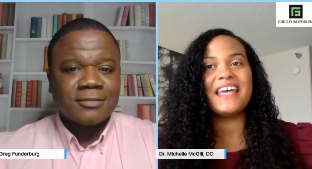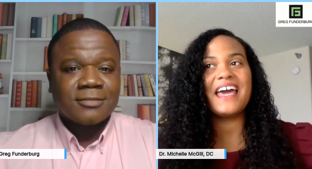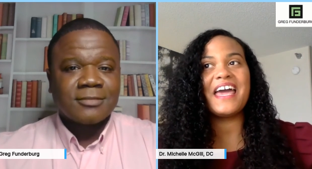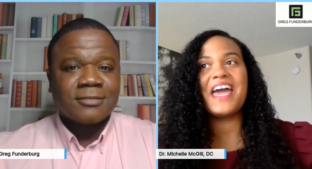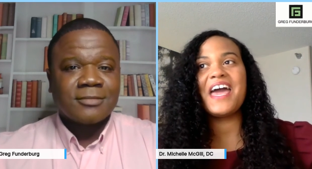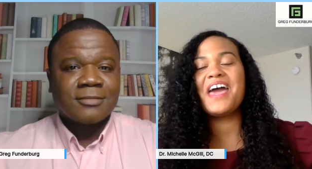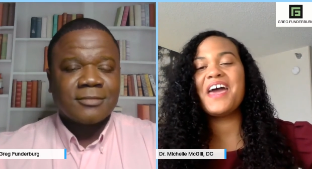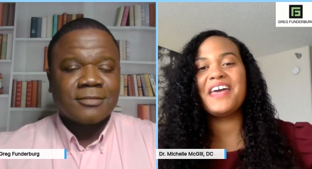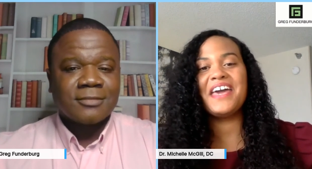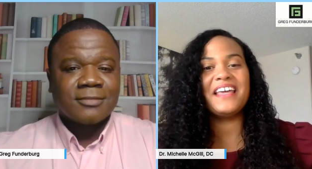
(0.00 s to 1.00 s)
Speaker 1: that
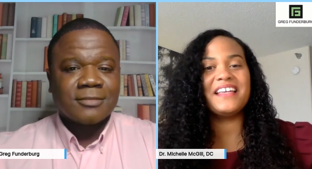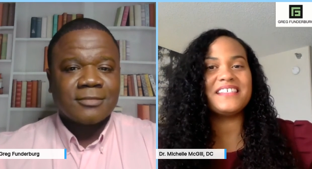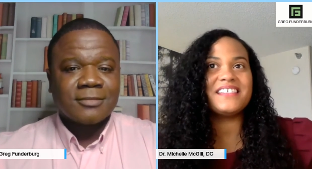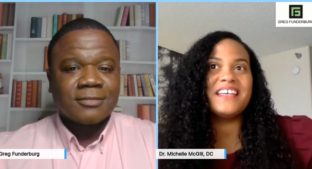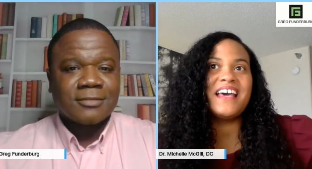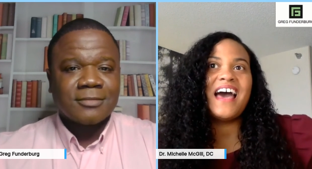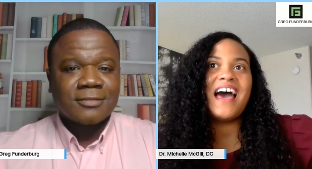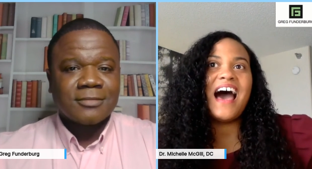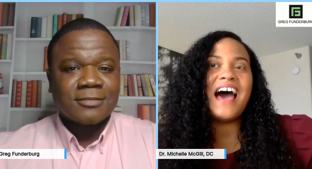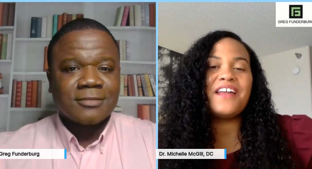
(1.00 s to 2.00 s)
it's
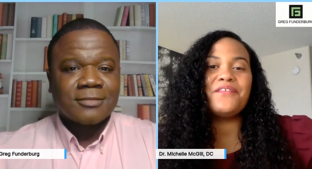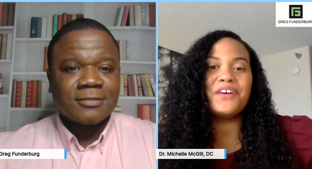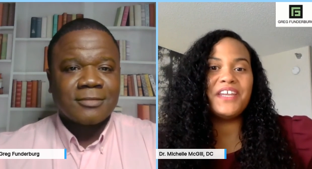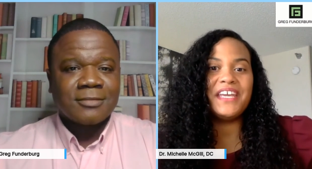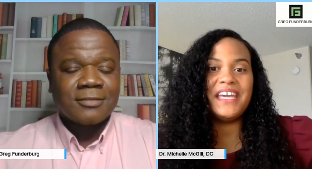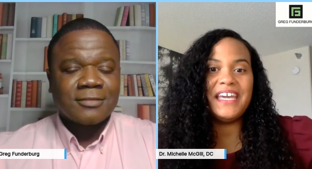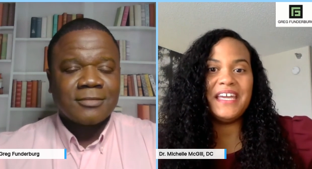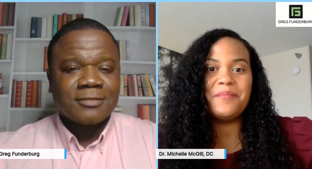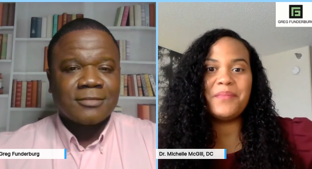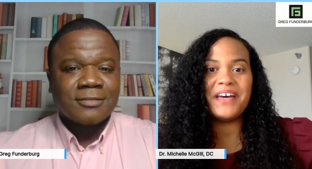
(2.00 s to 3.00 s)
out of a
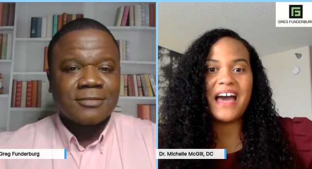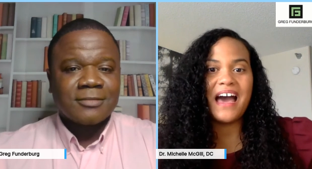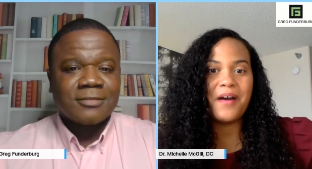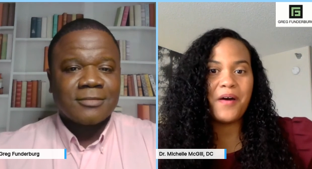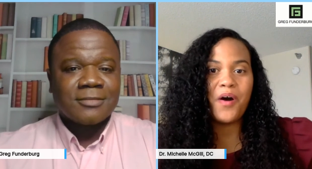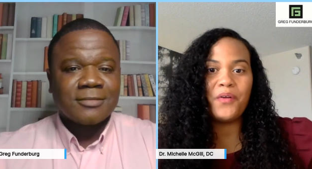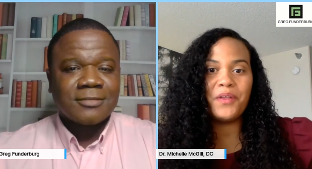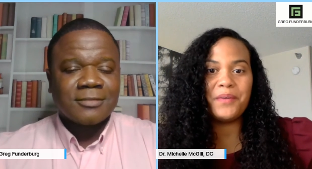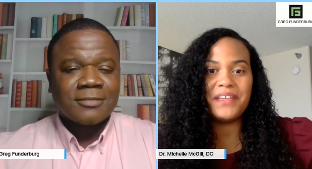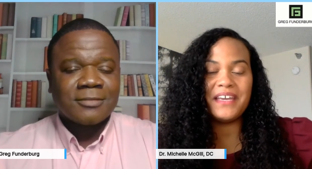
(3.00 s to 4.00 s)
need but i only
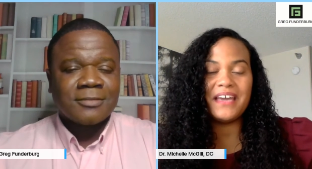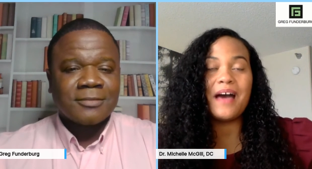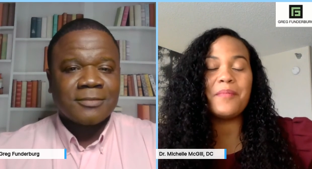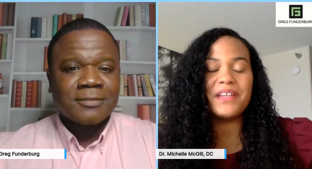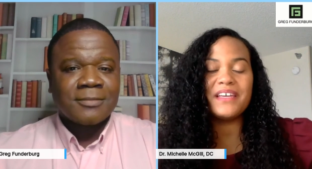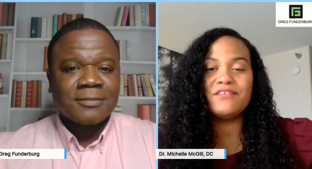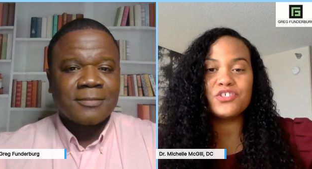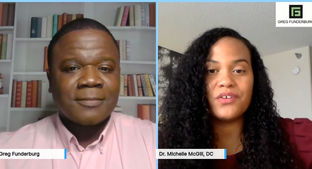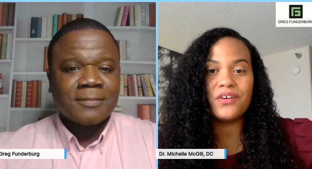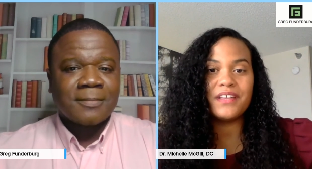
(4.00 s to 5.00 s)
believe i believe
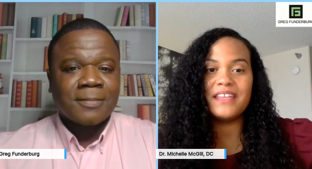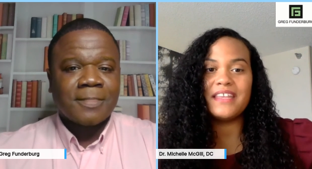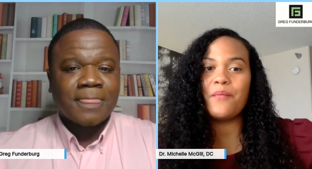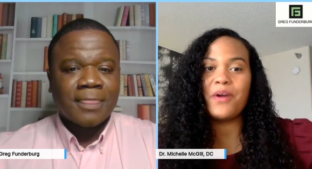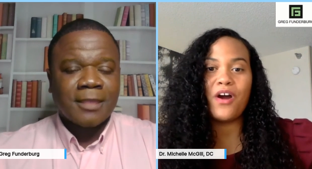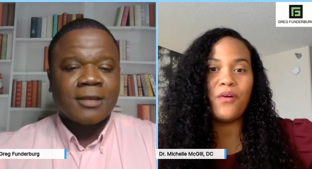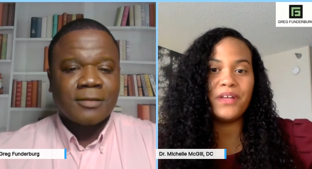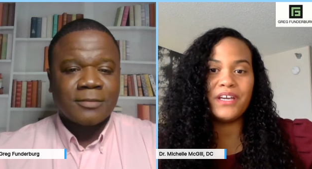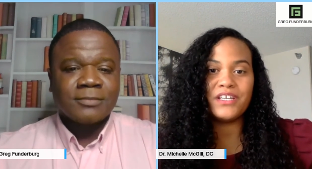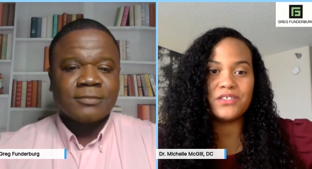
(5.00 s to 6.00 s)
strongly that we're
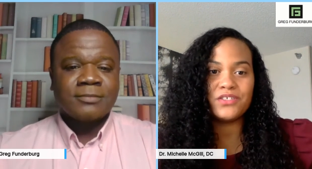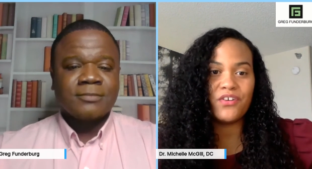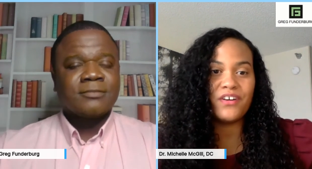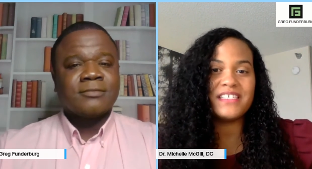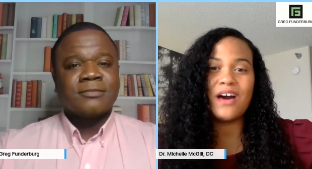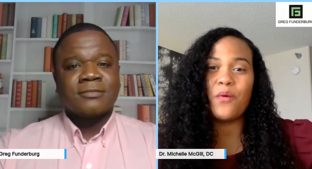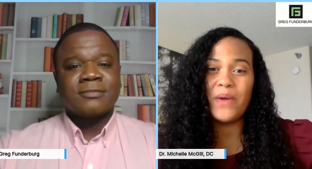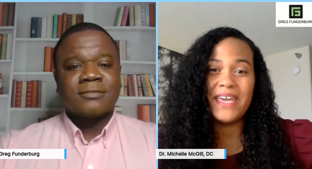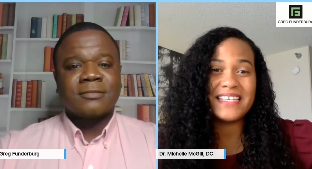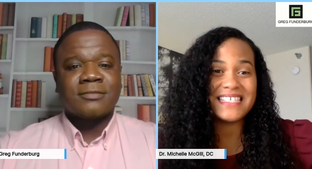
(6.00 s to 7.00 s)
only as strong as our
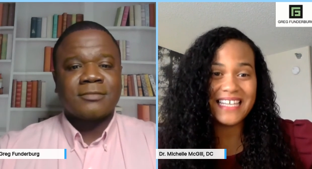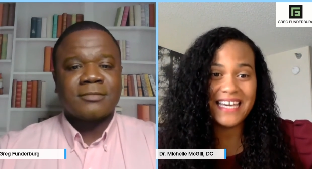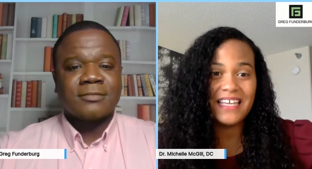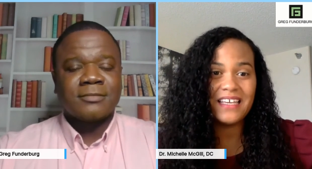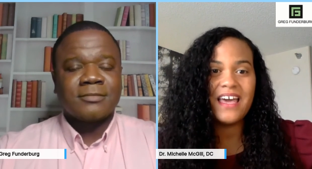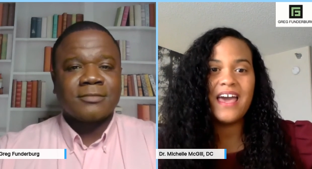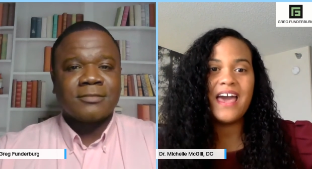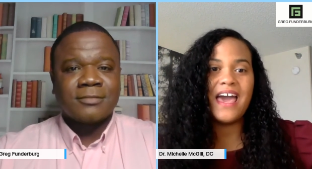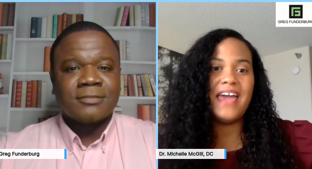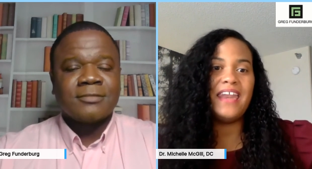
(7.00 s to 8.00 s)
weakest link
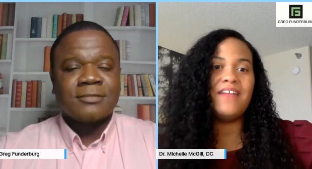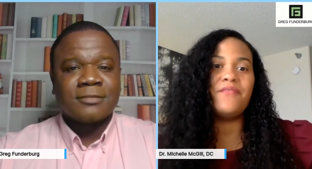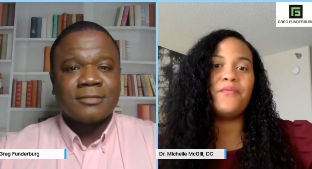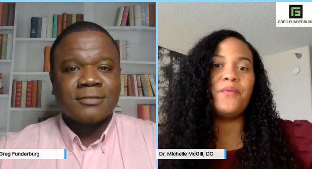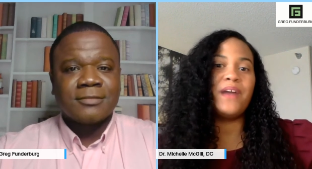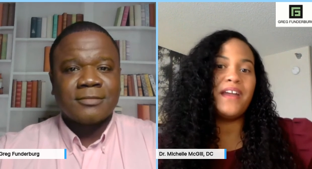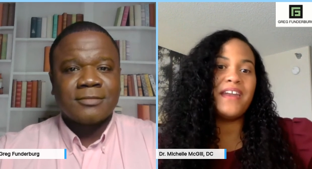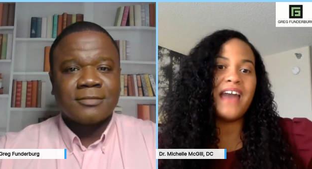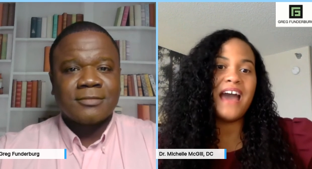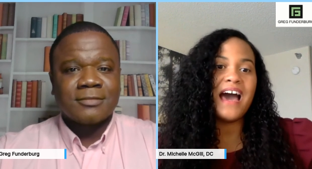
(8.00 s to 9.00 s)
and if we're
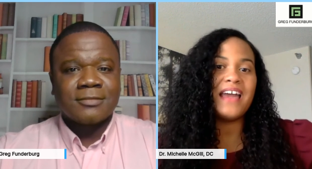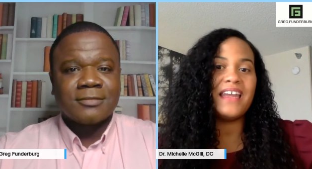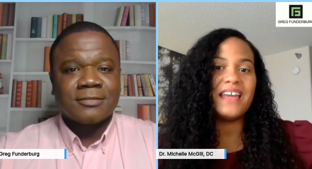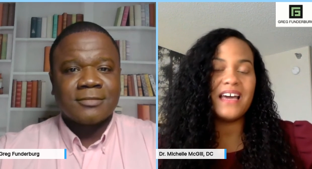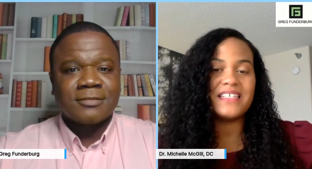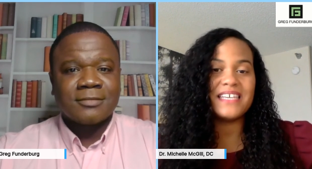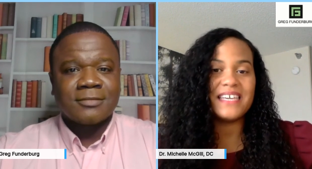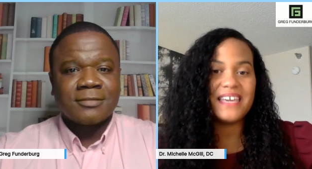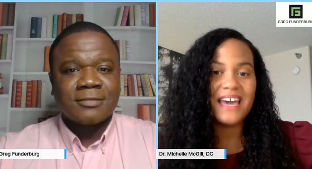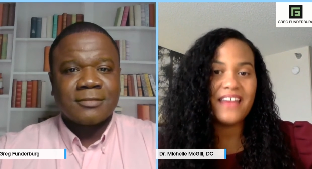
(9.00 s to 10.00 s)
not
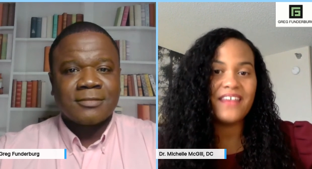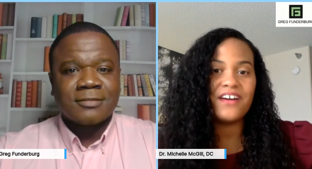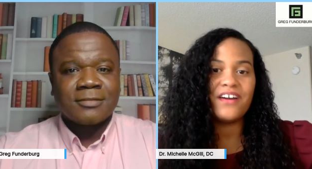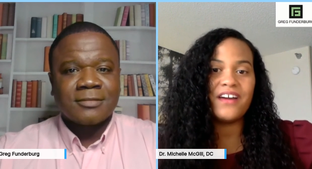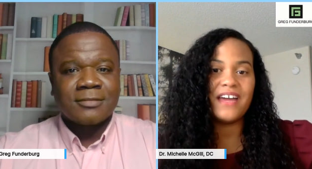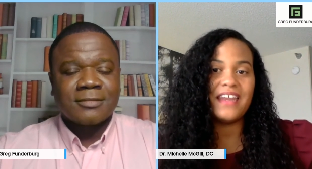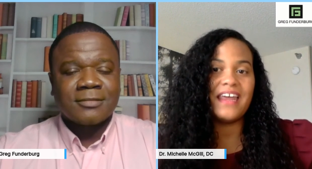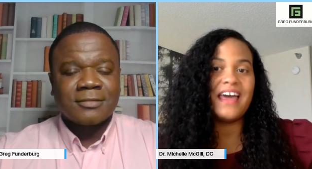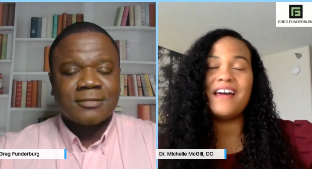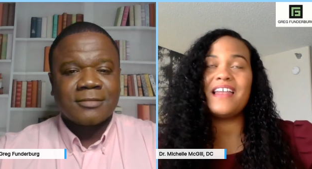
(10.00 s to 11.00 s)
together. And
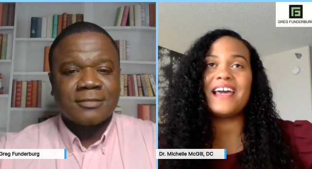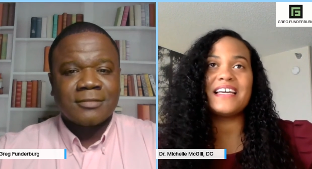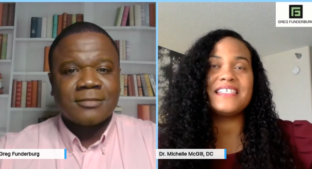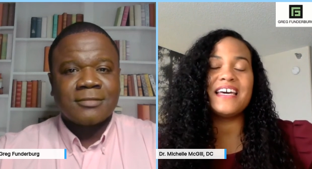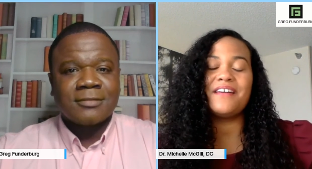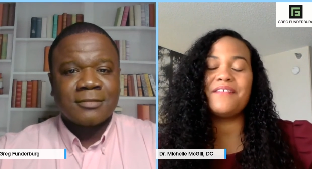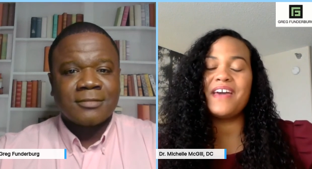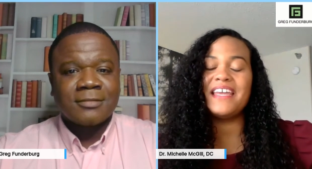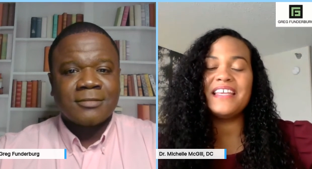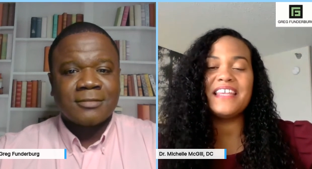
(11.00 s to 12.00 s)
like I said, if
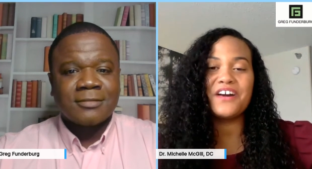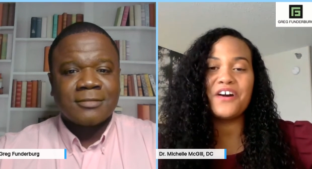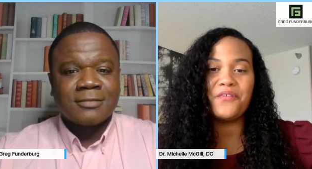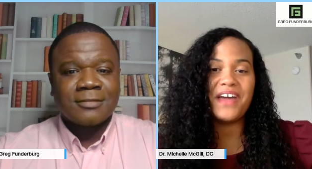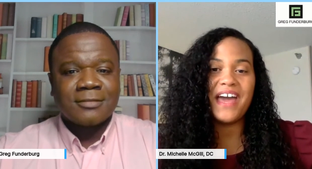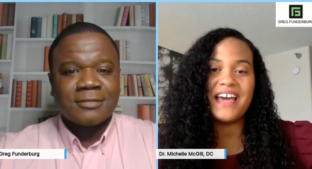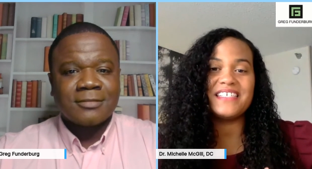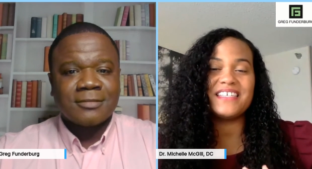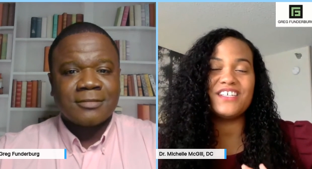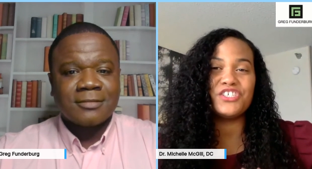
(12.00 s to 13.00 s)
anything COVID
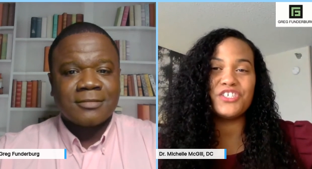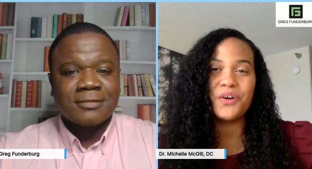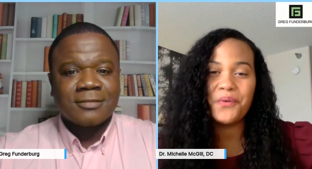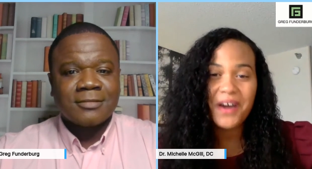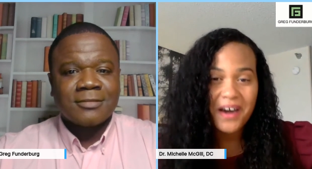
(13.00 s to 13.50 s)
has shown